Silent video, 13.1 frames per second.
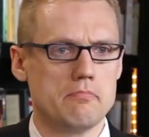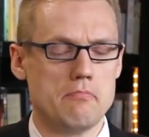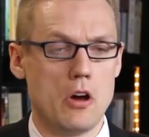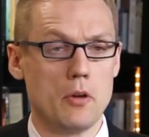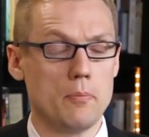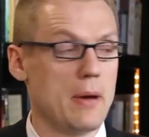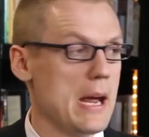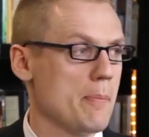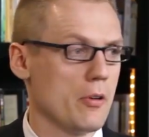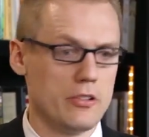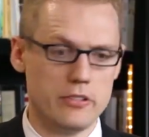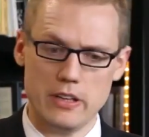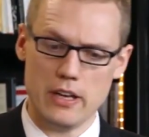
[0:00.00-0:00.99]
on paper
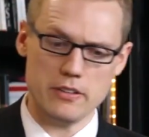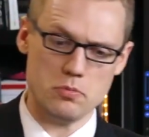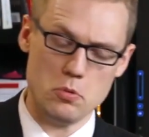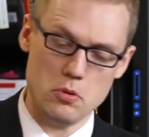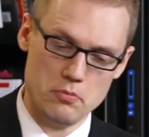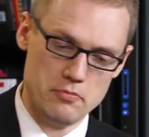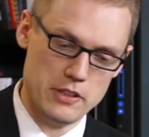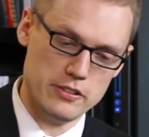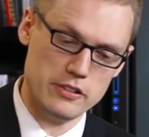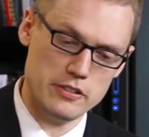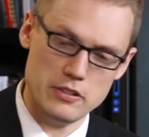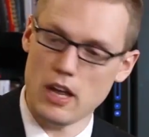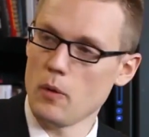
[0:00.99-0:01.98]
says, well, this
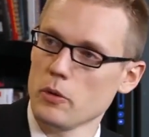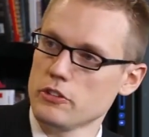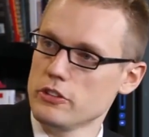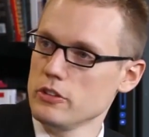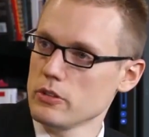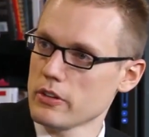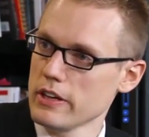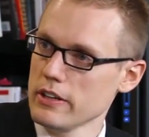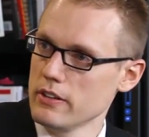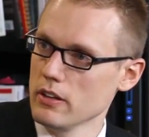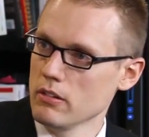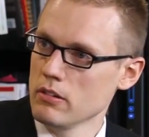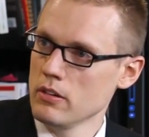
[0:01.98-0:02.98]
is not what you agreed
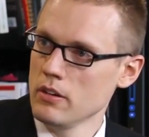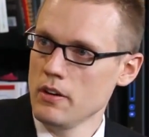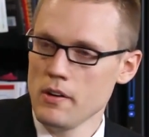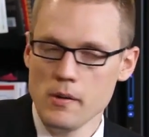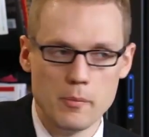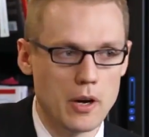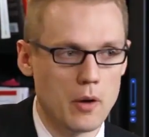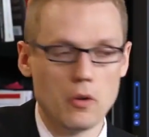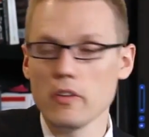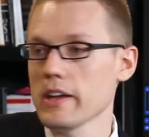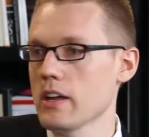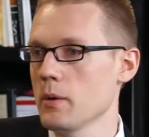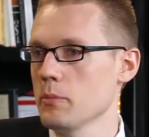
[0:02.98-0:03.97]
to. Yeah. But it really
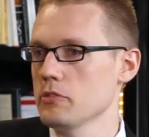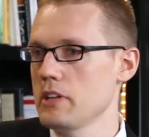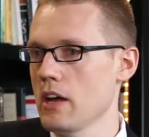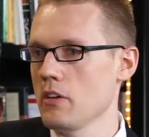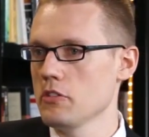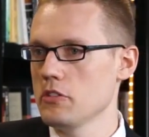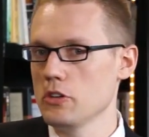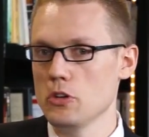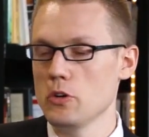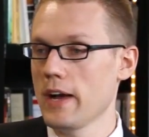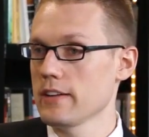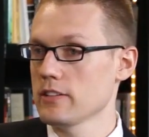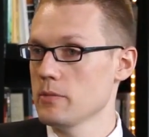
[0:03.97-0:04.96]
comes down to who
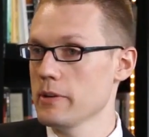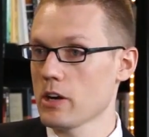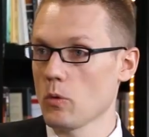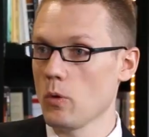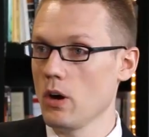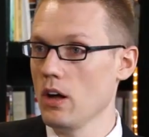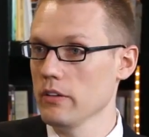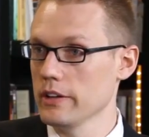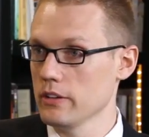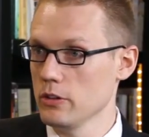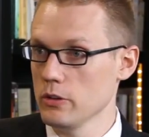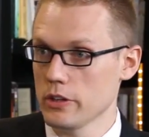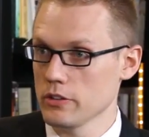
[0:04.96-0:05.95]
has the bigger wallet and
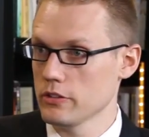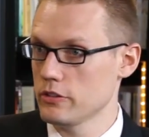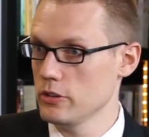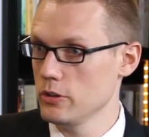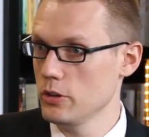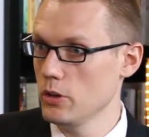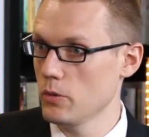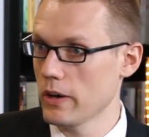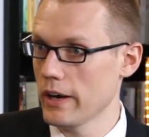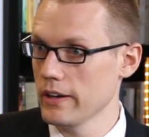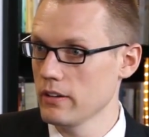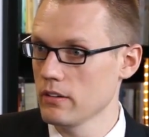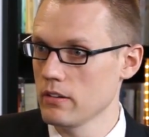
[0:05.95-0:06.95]
who can sue who,
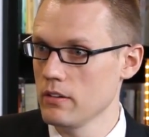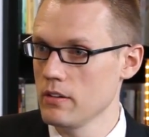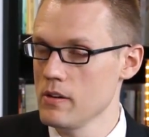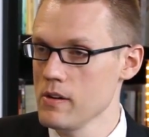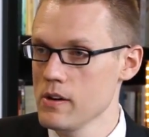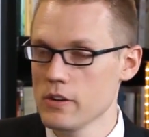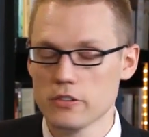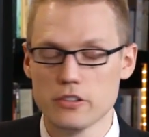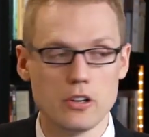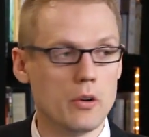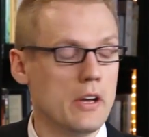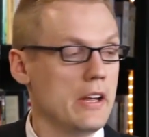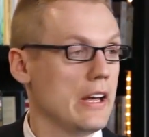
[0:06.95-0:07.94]
right? Right.
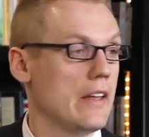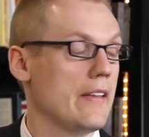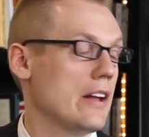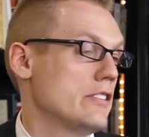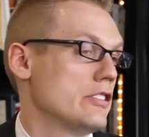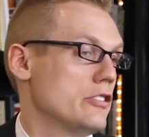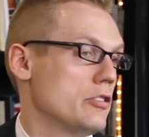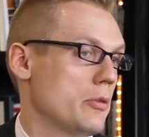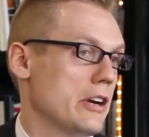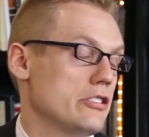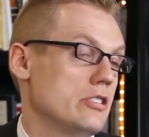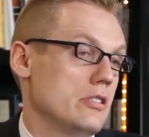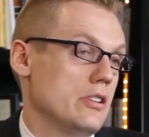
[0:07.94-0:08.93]
So in that
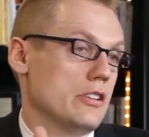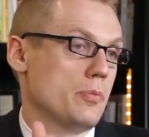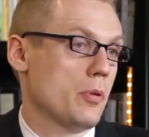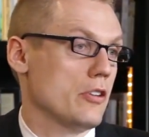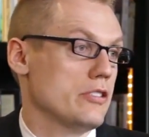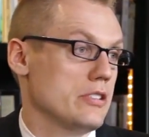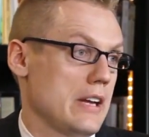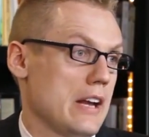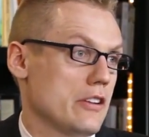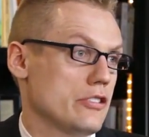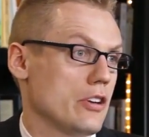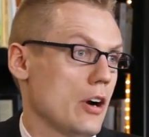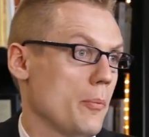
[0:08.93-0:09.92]
situation, this person had to
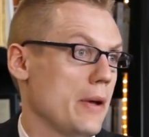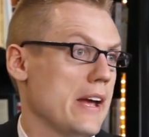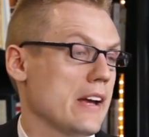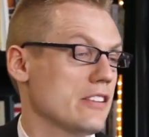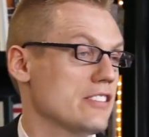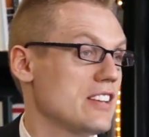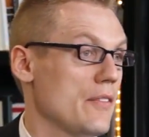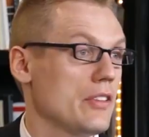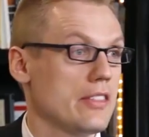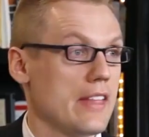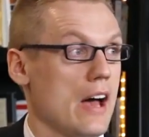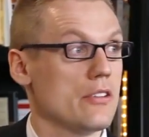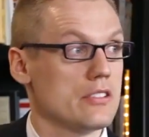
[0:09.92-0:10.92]
start paying
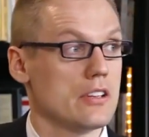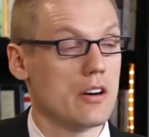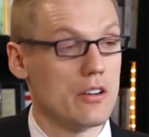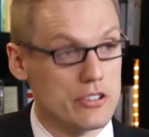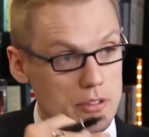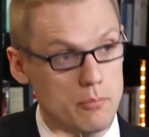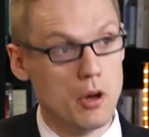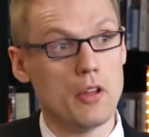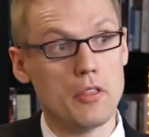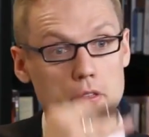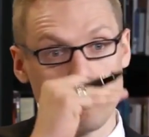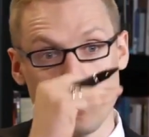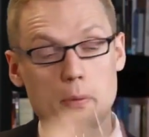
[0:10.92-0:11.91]
$7,000 a
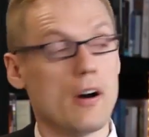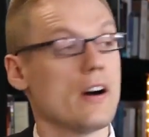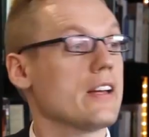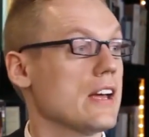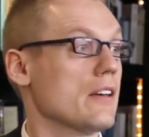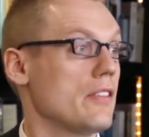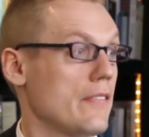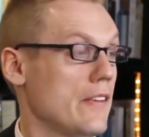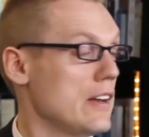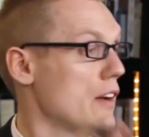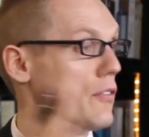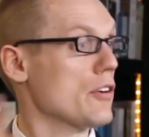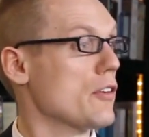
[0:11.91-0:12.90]
month for parking that they
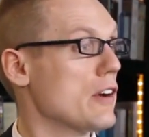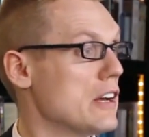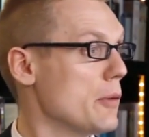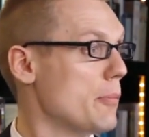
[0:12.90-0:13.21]
never agreed to